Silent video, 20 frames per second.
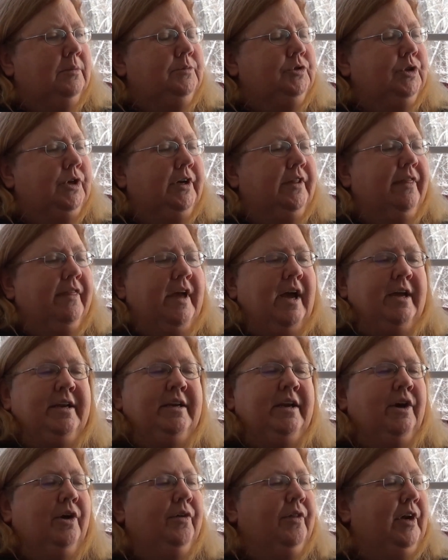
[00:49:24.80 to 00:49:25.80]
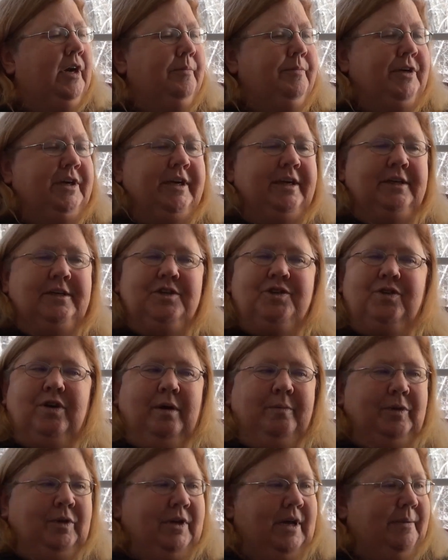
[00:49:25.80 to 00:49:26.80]
trying to I know that I'm going to get in
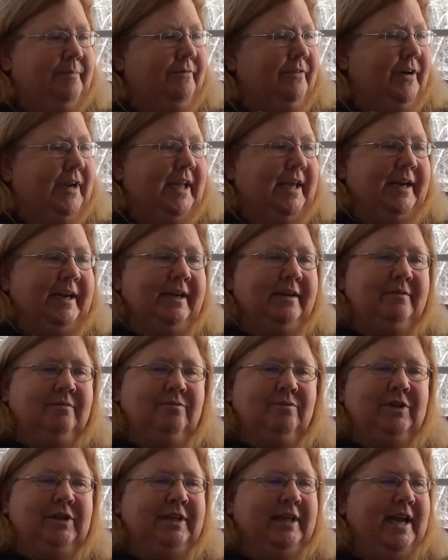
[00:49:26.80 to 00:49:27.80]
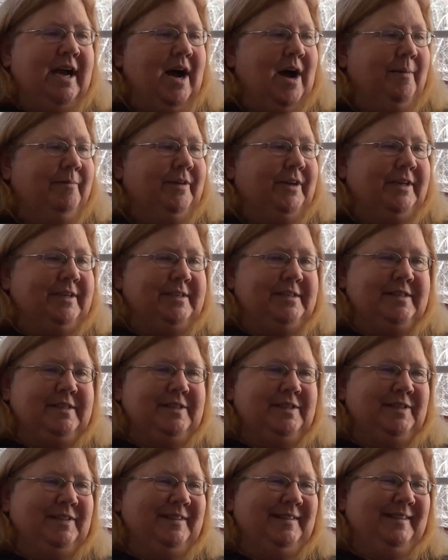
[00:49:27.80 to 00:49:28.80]
trouble. I'm forgetting really
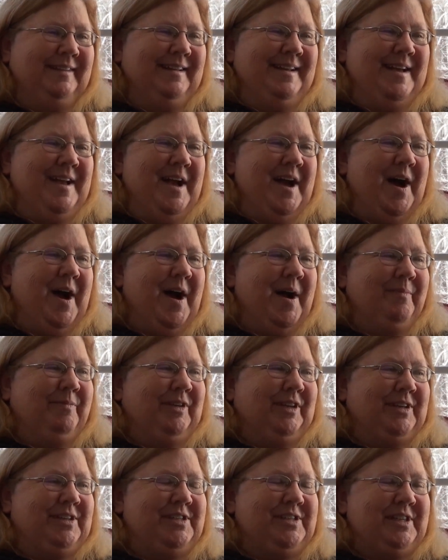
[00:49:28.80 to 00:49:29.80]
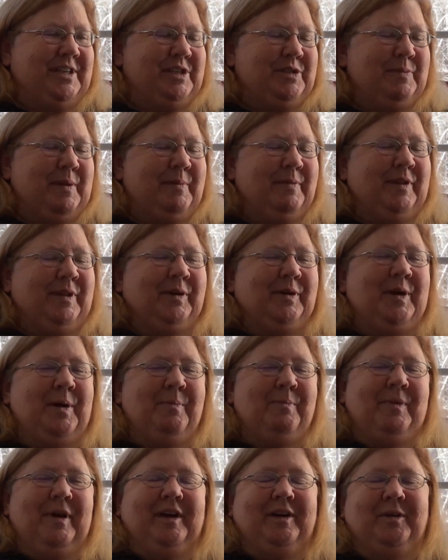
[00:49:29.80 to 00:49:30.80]
obvious, obvious things. Maybe they'll
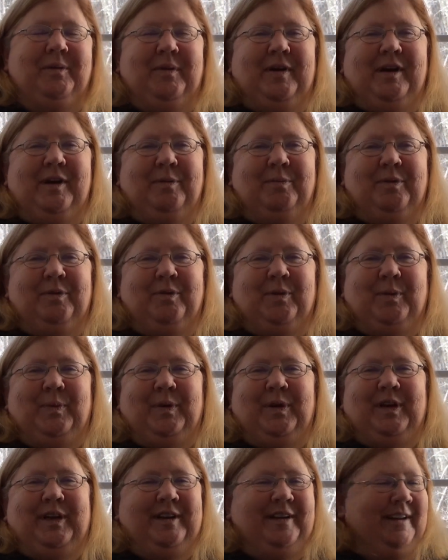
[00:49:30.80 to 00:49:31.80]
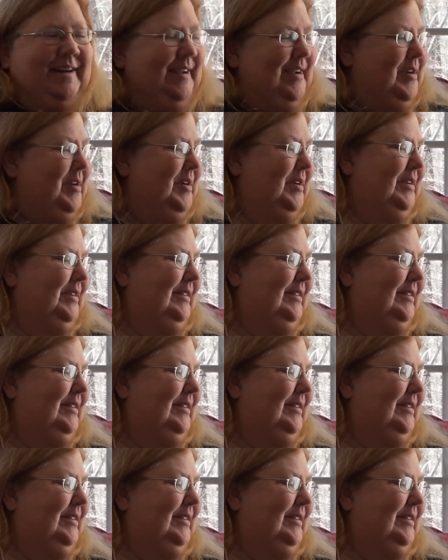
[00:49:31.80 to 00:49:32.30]
come back around before we're done today.